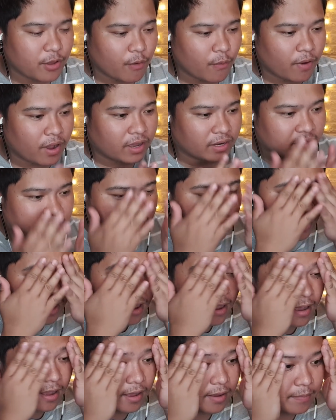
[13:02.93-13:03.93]
know what?
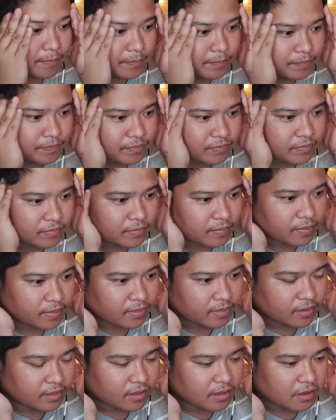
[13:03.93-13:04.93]

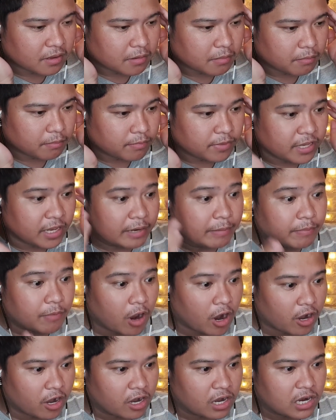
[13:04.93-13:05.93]

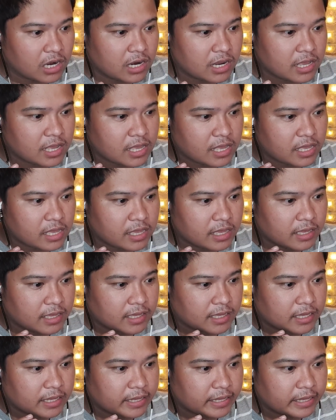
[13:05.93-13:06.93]
Myanmar
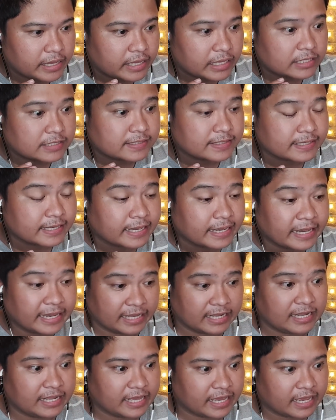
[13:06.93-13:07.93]
is
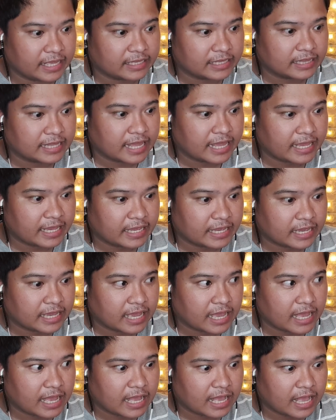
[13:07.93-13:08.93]
killing it. Like,
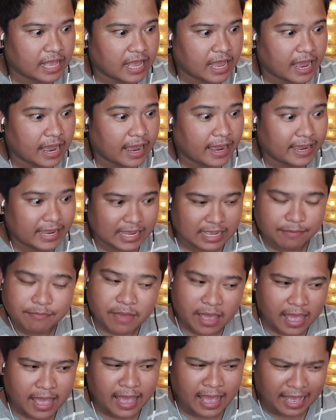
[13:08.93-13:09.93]
I
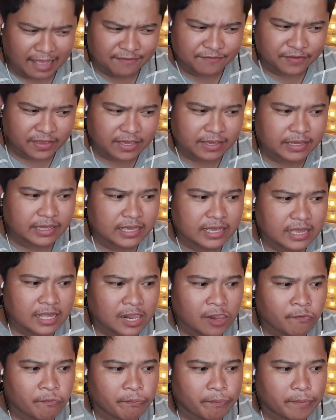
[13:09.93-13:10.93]
am having,
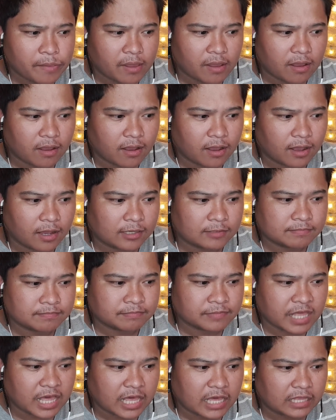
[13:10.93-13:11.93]

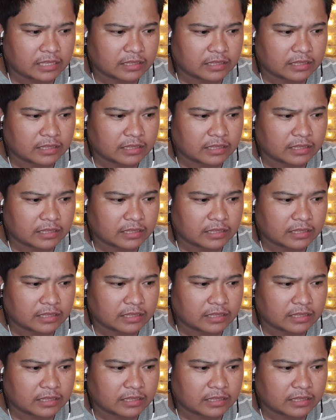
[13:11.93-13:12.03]
I'm